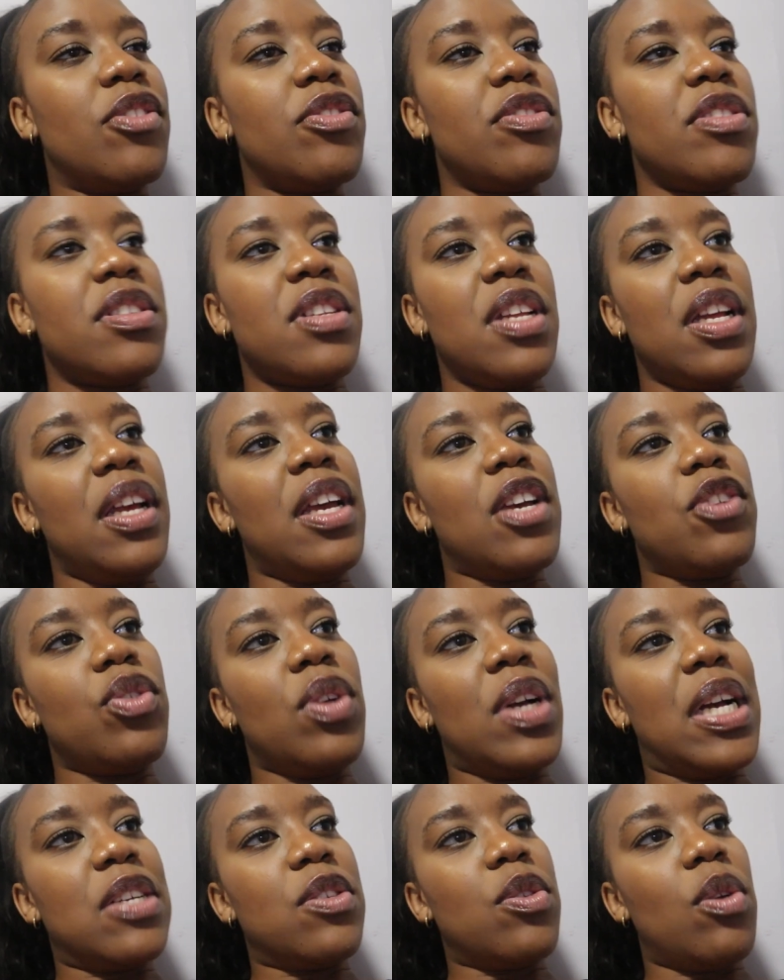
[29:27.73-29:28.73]
just in case
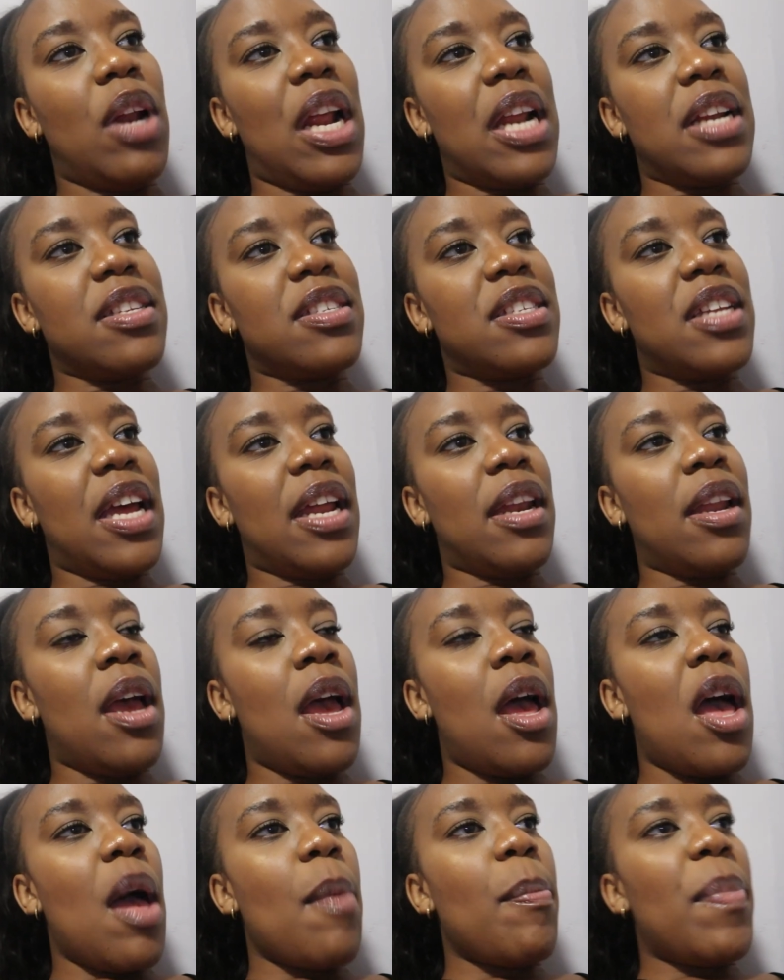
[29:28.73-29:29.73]
you guys don't understand
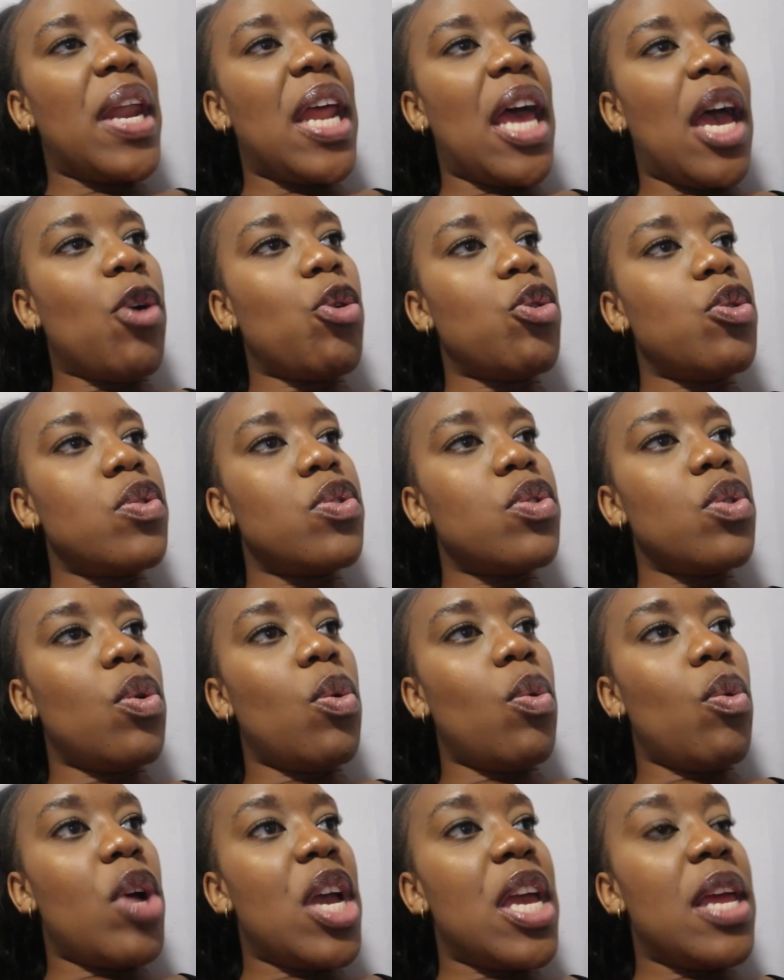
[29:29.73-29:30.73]
but i also
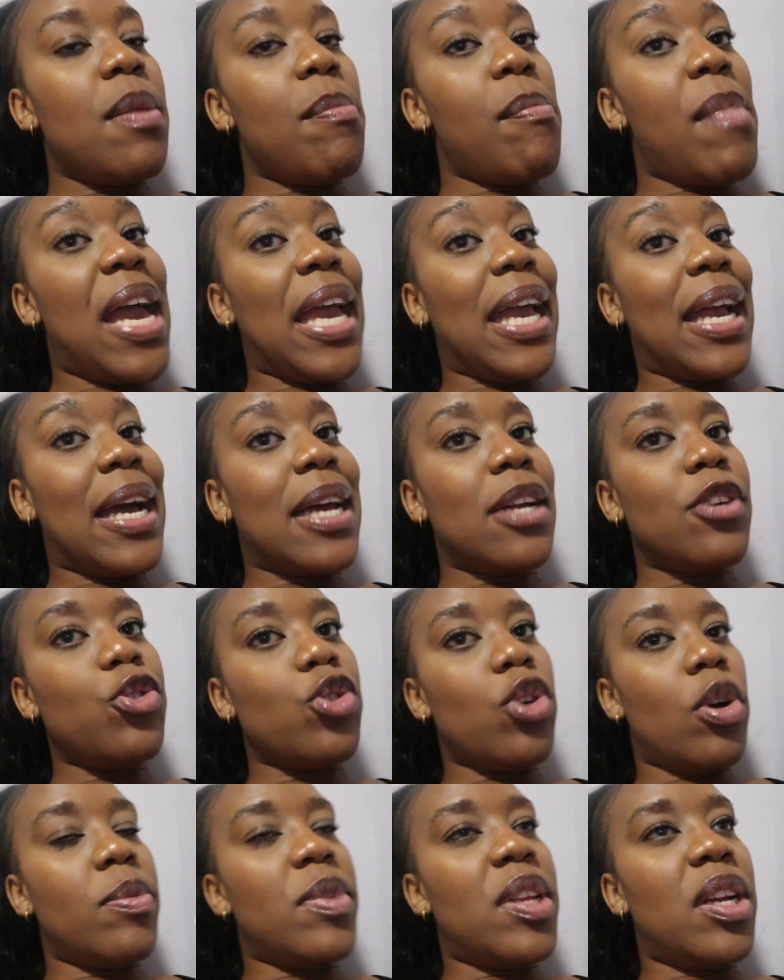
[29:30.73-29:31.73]
in my current
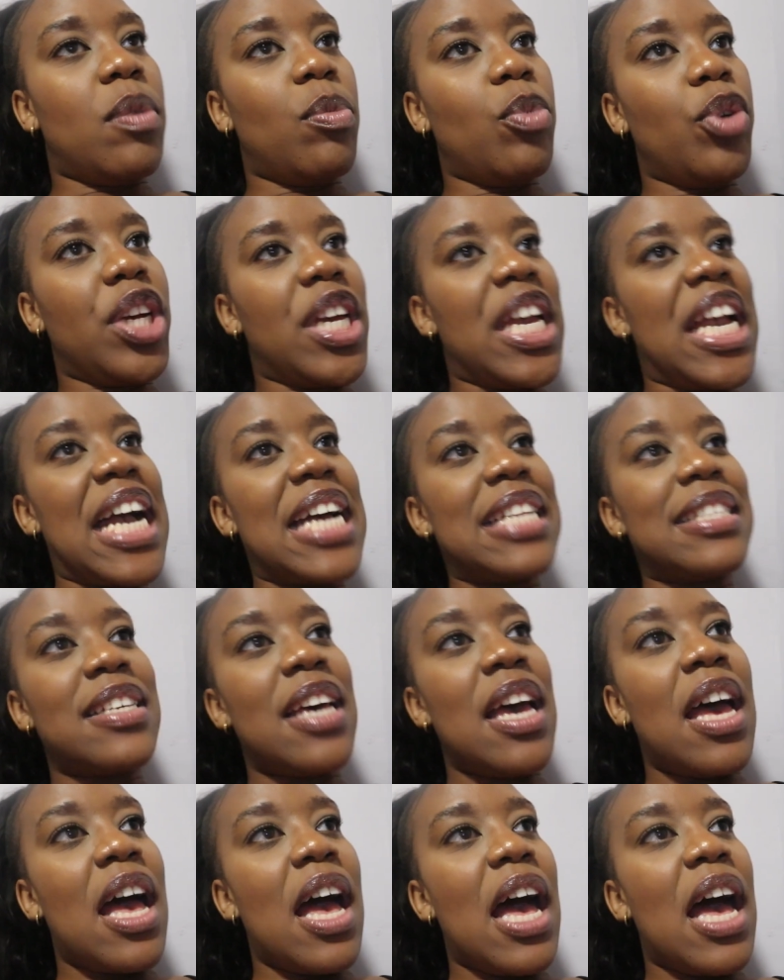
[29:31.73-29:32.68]
job that i'm working at